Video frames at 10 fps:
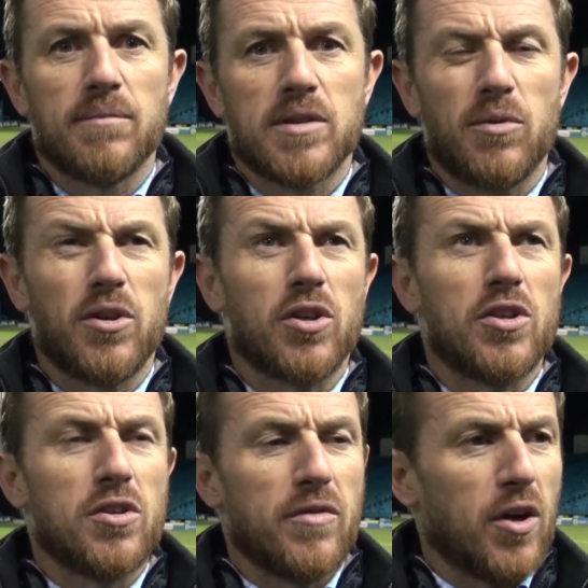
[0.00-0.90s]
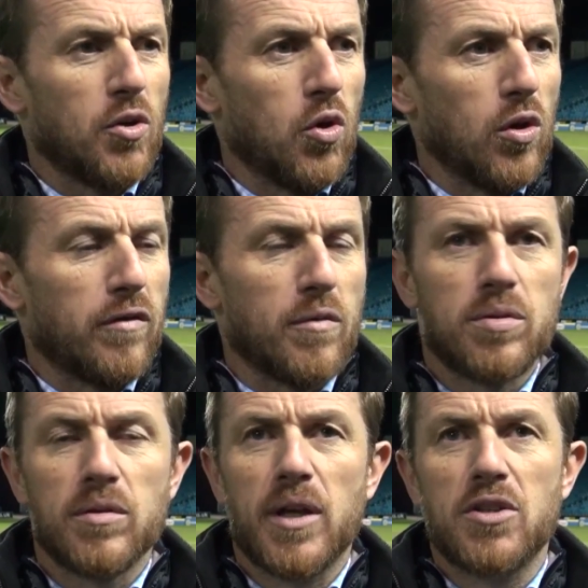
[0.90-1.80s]
So we're not going to do that on all of them.
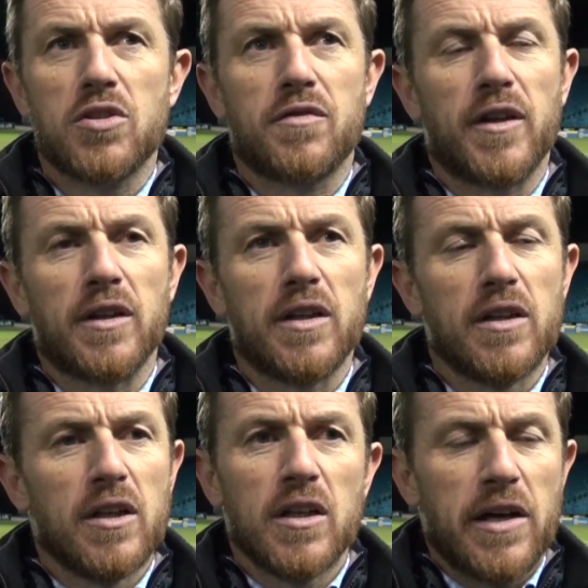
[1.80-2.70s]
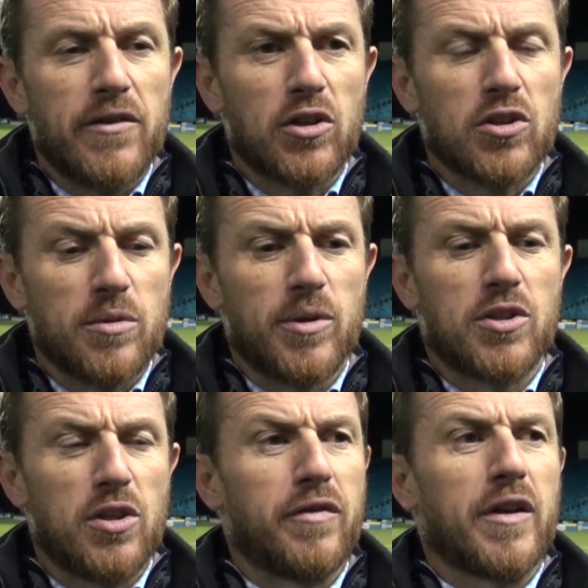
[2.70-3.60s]
But I just think, if you look at some of the
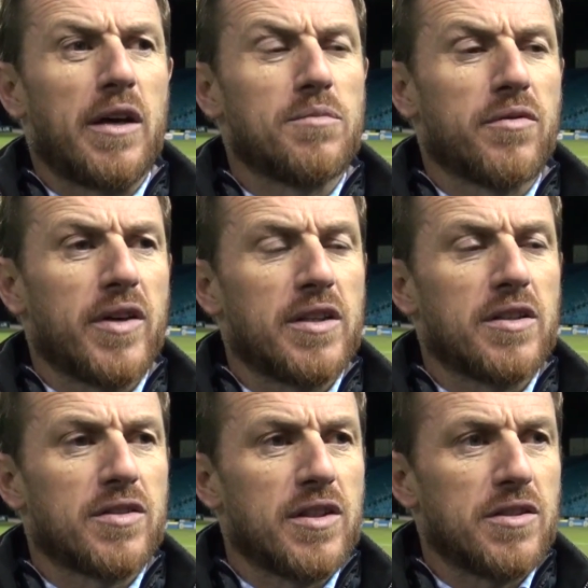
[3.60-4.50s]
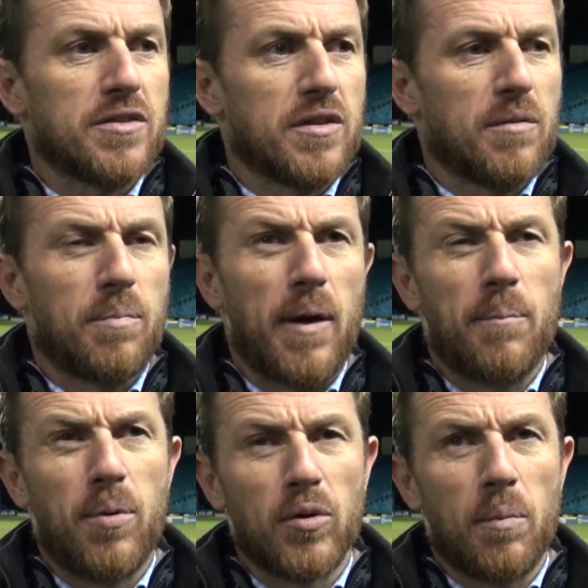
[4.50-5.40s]
tougher games we've had this season, the
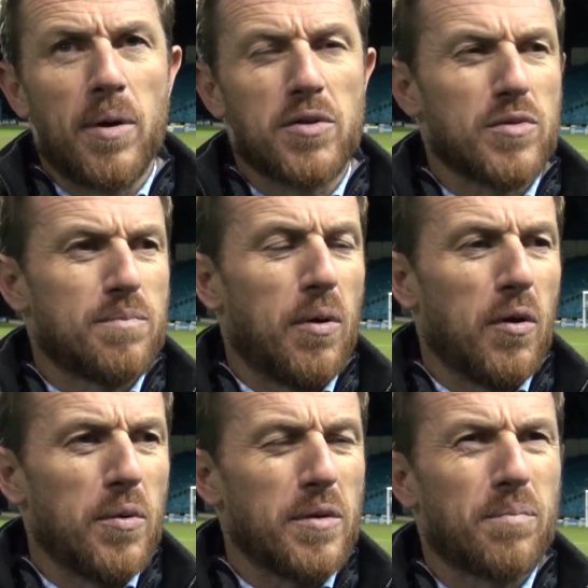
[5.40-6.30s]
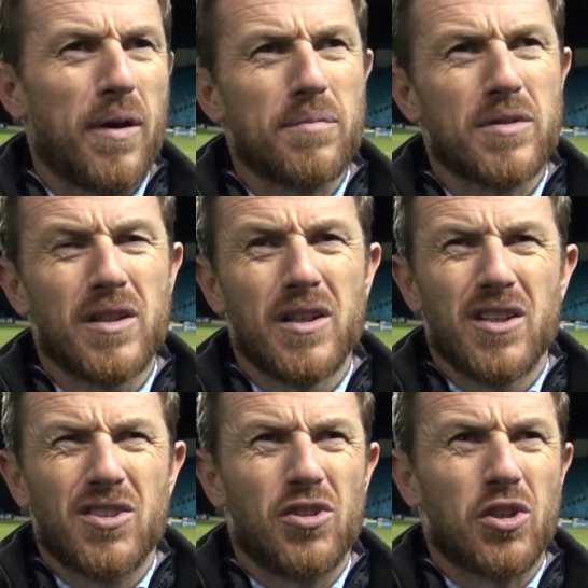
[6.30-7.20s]
Blackpool, the pitch was poor, we perhaps
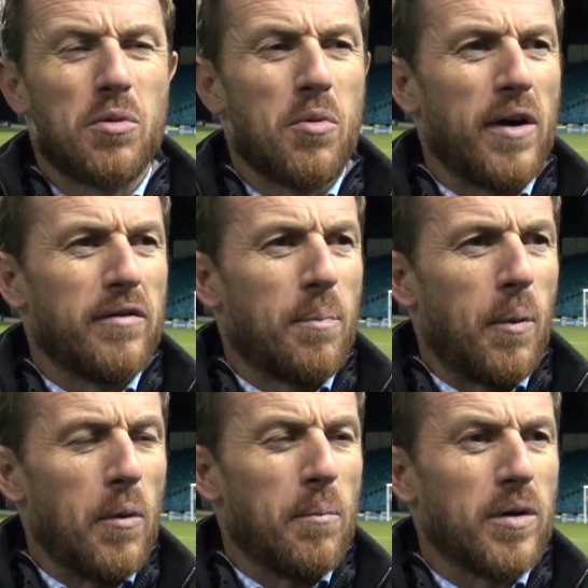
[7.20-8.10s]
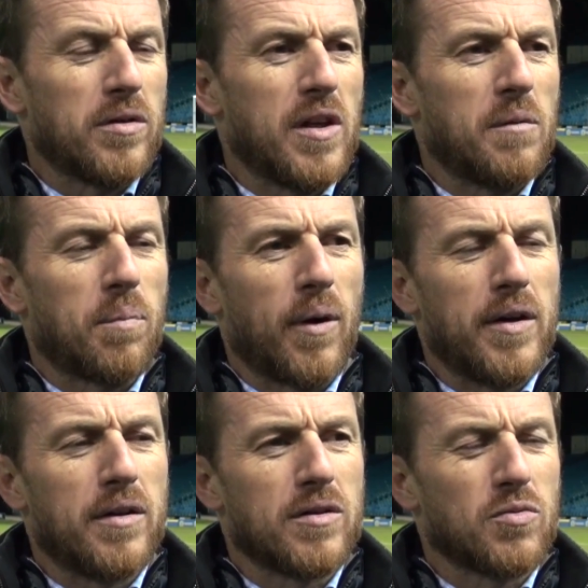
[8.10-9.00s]
should have come away with a point but didn't
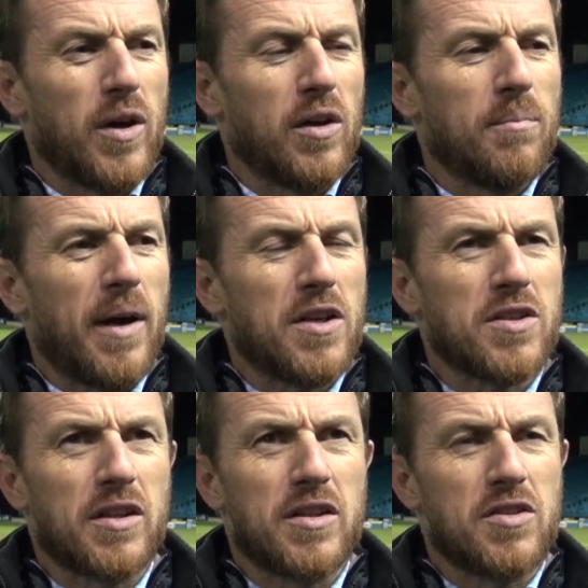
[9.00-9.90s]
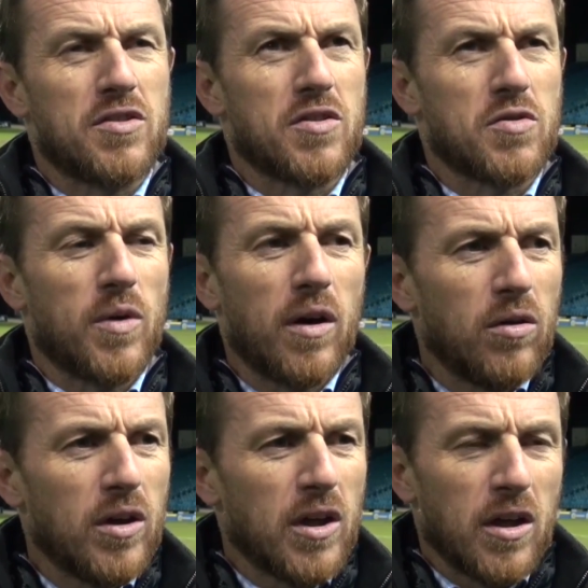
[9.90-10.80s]
play as well or manage the conditions as well.
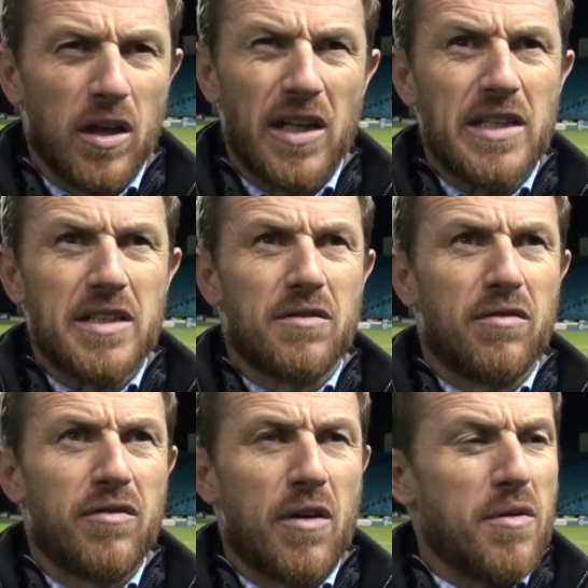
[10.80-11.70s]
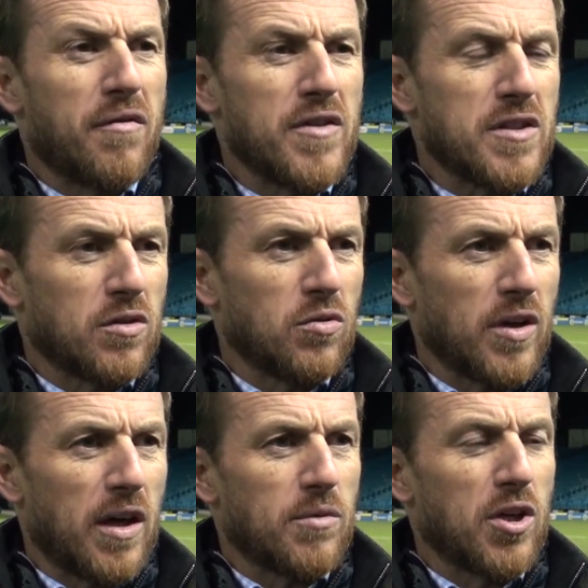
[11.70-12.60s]
Leeds, a very physical
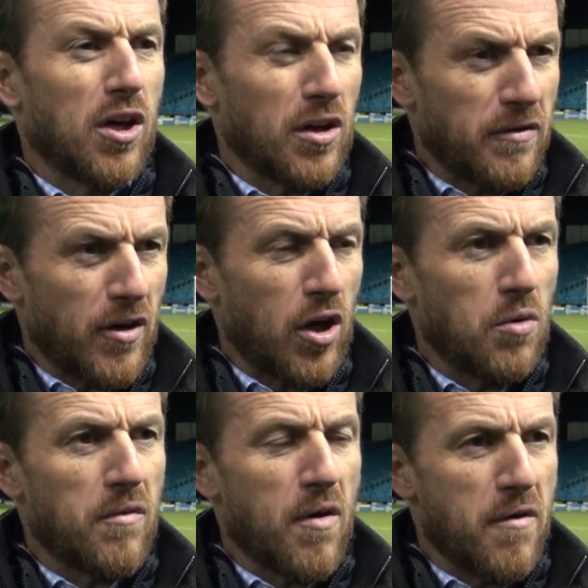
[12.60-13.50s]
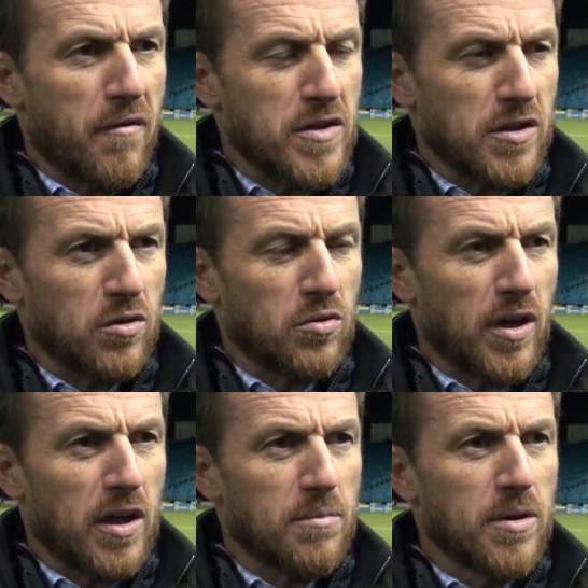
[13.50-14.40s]
game. Cardiff at home, very physical
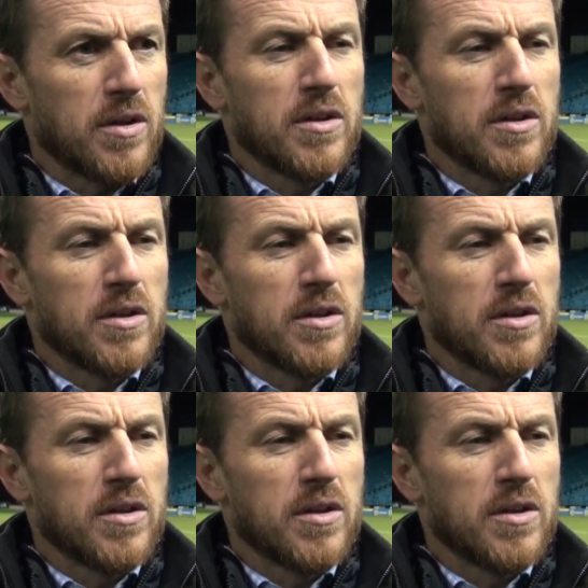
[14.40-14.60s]
game.